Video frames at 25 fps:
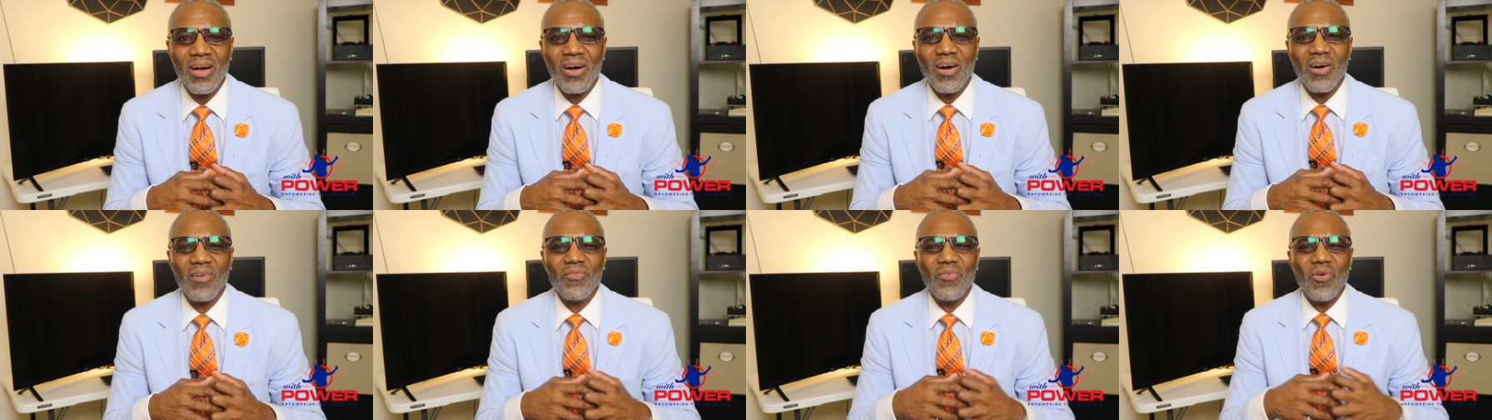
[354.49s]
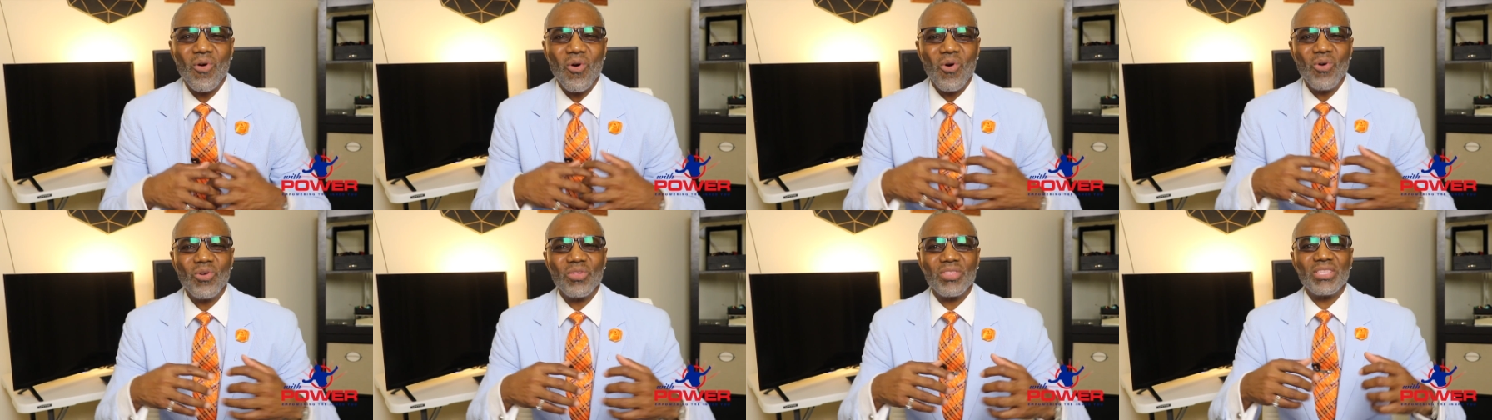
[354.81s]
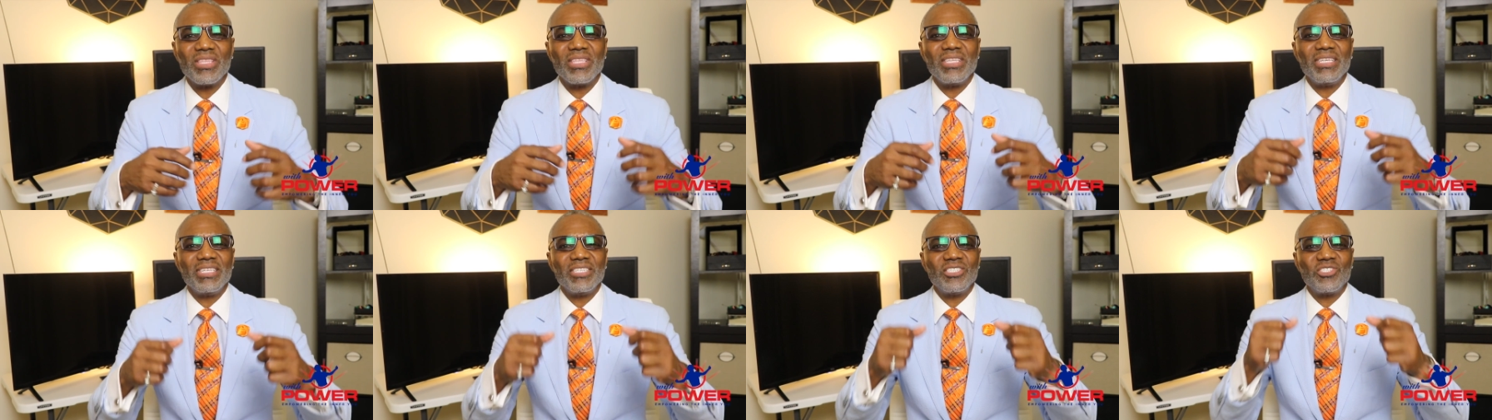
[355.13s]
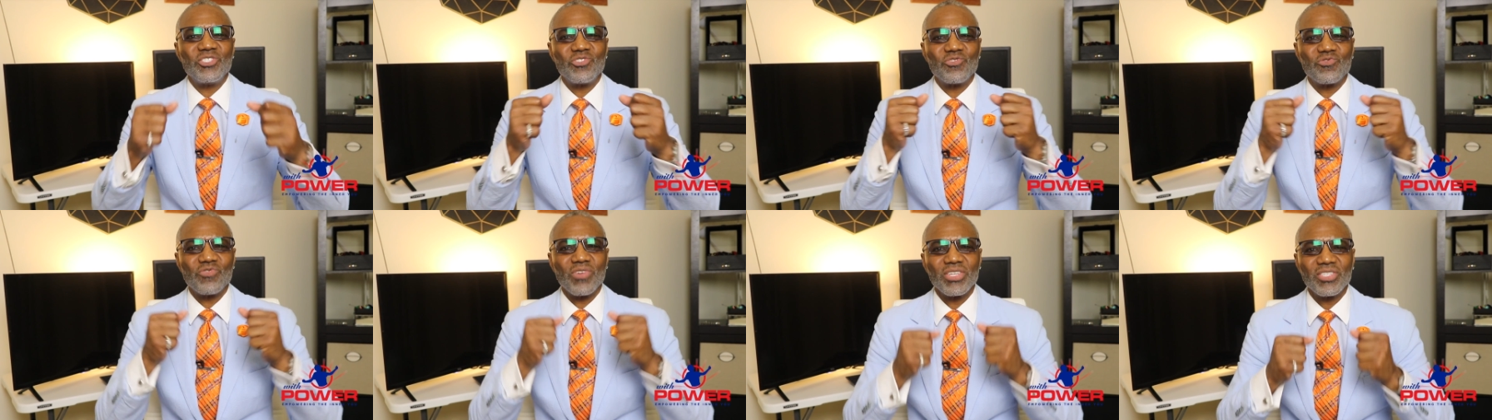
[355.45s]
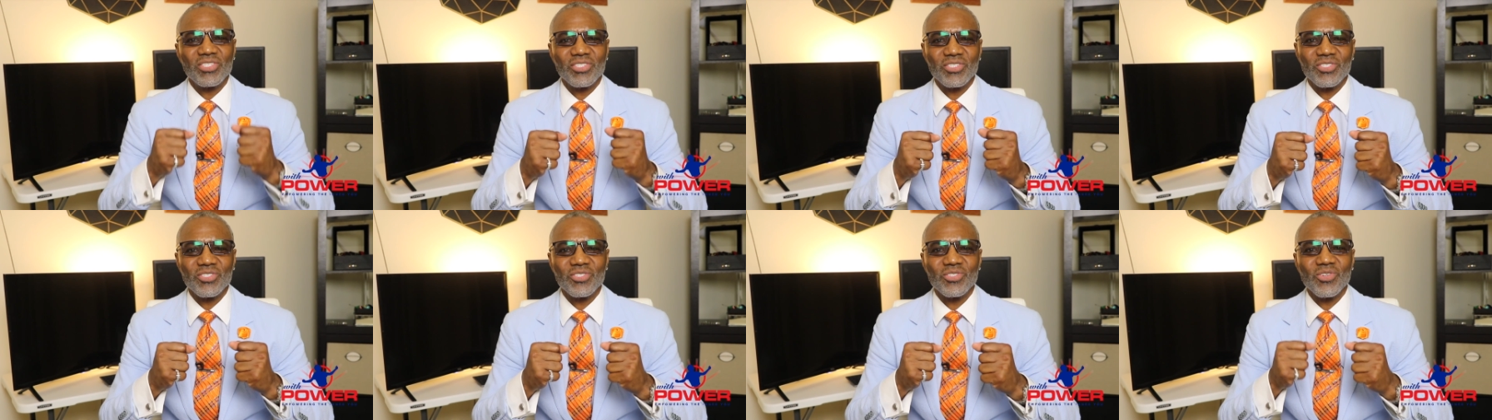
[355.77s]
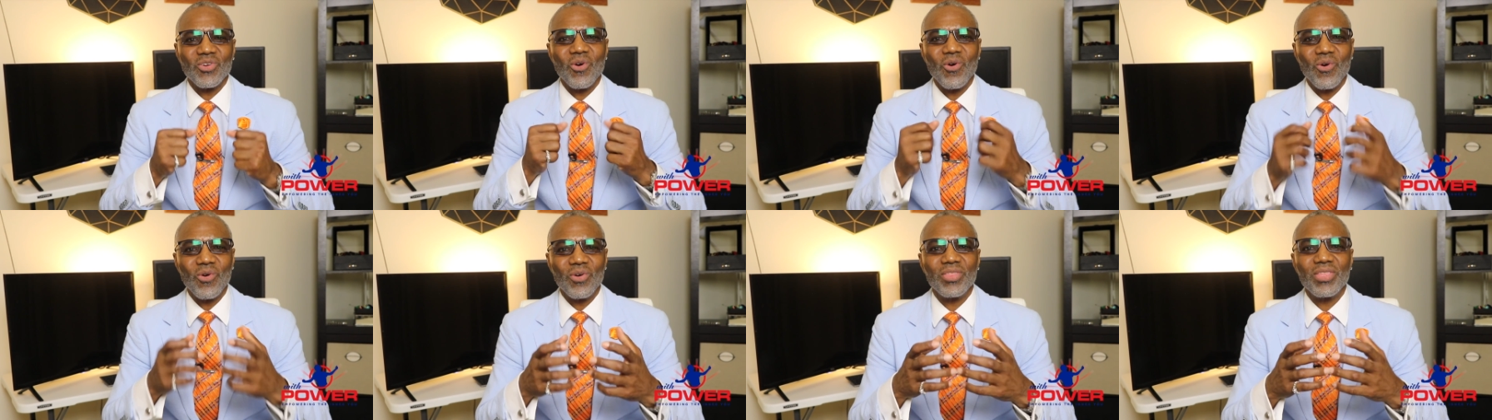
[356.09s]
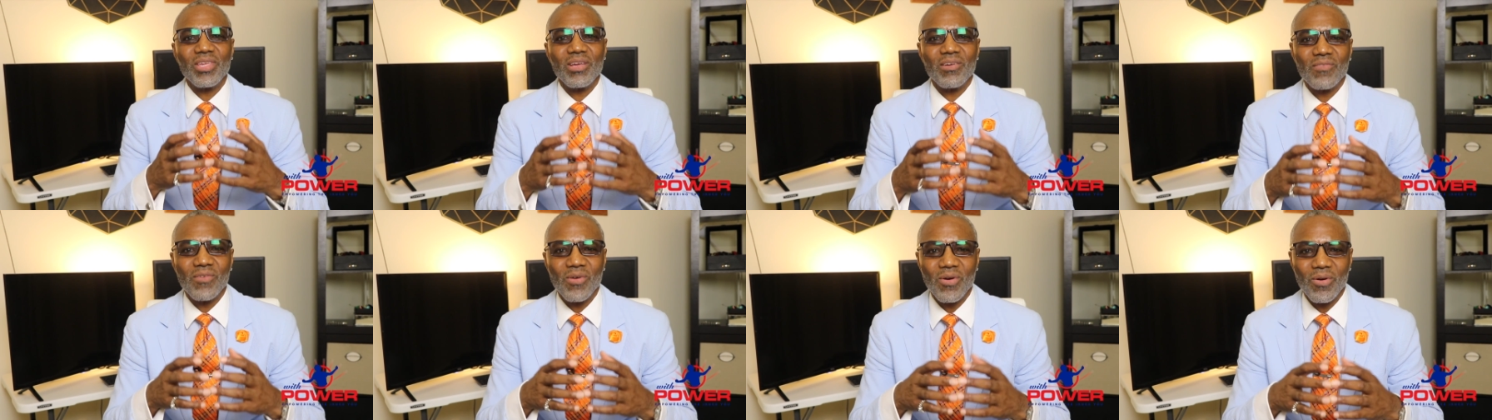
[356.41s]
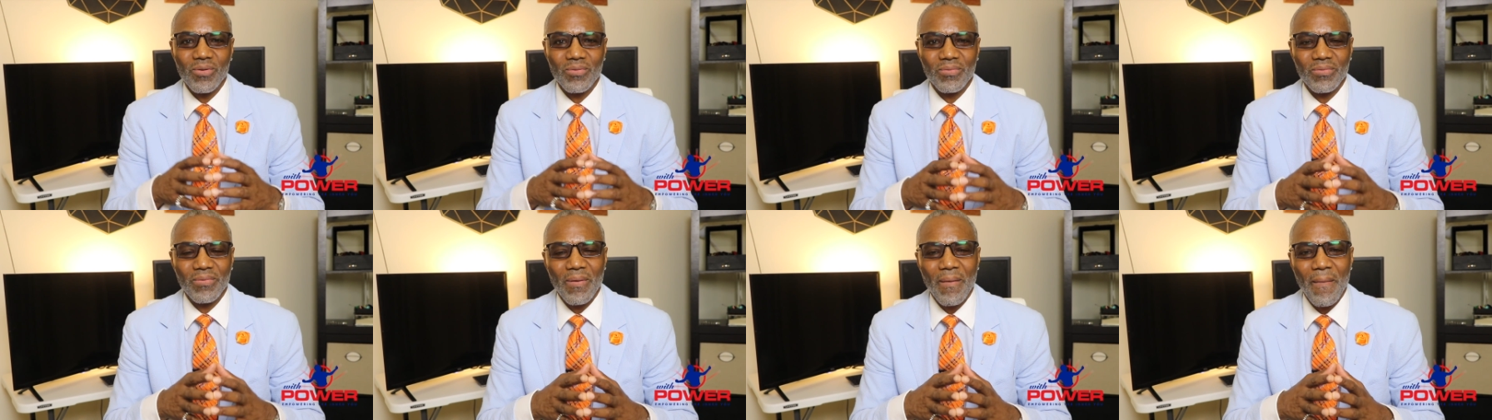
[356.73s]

of all of these stresses on their own.